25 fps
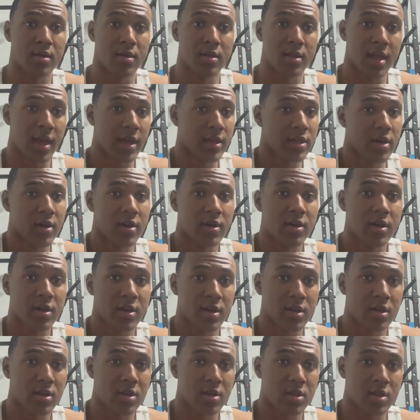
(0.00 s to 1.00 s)
That's all.
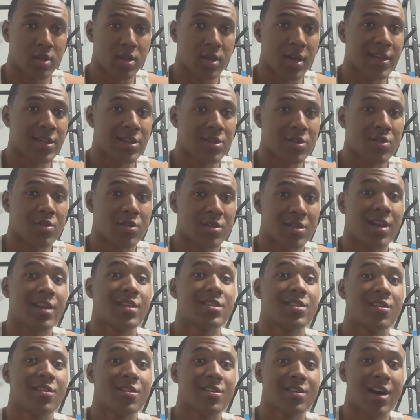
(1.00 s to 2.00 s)
That's that's
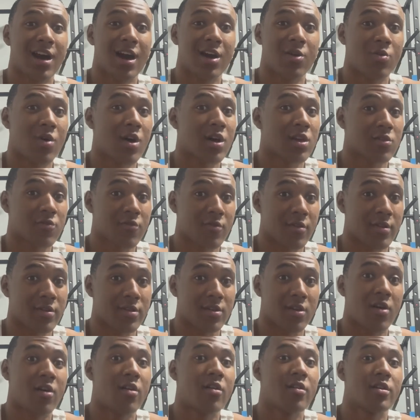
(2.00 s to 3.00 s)
all God wants for us.
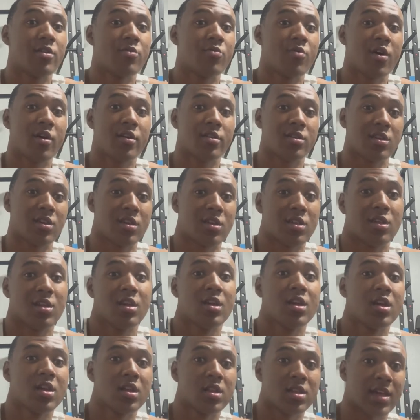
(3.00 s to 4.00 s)
All He wants is
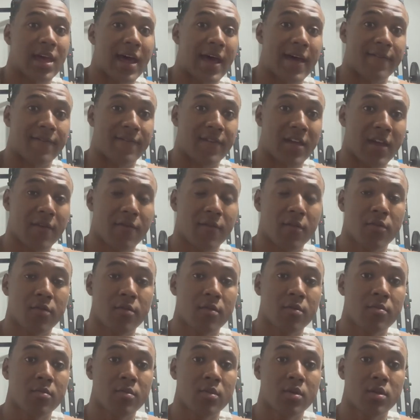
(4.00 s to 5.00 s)
to have faith in
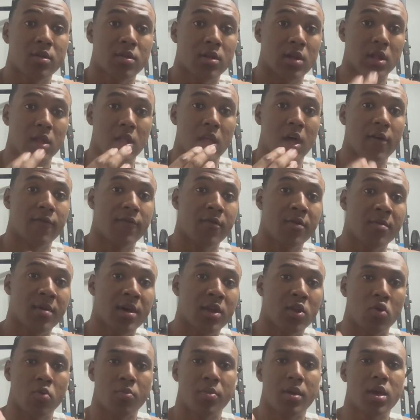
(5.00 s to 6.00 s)
Him, to love Him,
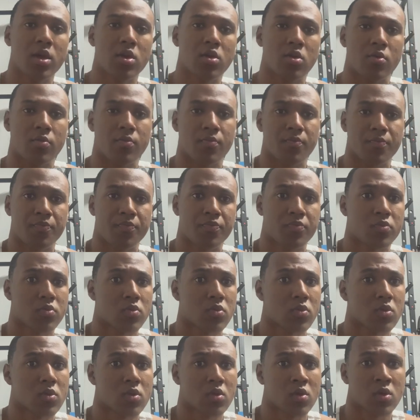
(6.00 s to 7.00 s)
and obey Him.
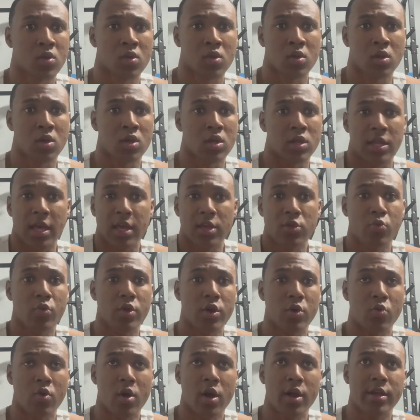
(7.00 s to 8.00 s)
That's what He
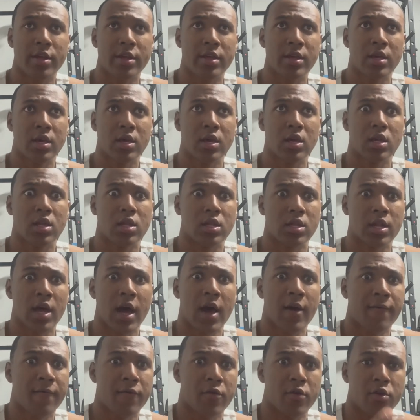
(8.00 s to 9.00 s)
wanted,
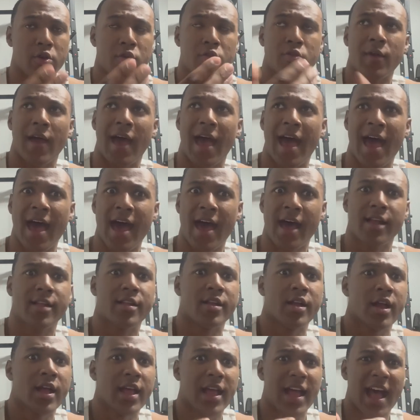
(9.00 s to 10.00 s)
not for you to
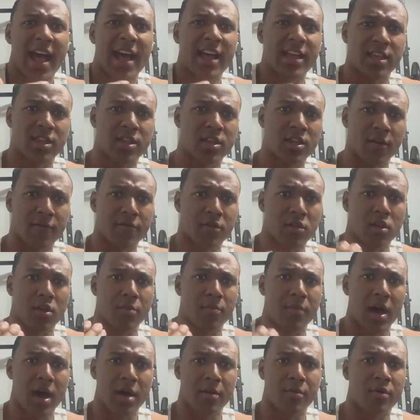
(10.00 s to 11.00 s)
add add stuff to the
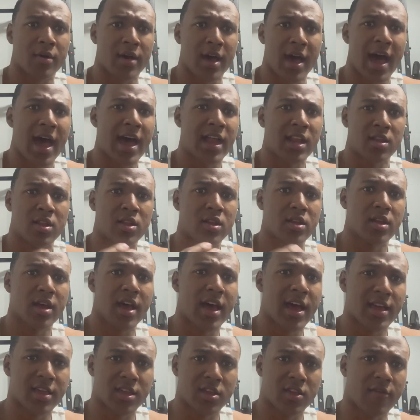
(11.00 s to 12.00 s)
Bible, add
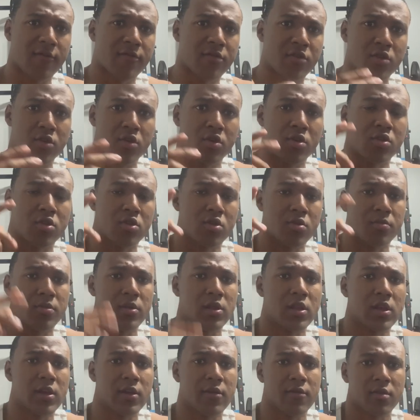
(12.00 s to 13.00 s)
add stuff to to
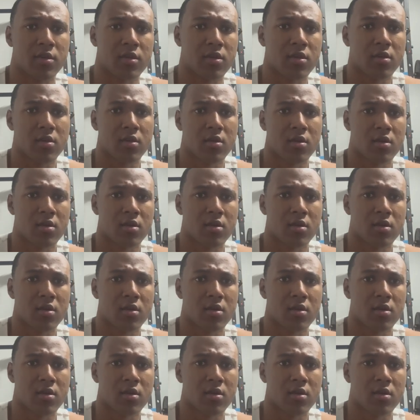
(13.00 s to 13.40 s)
beliefs,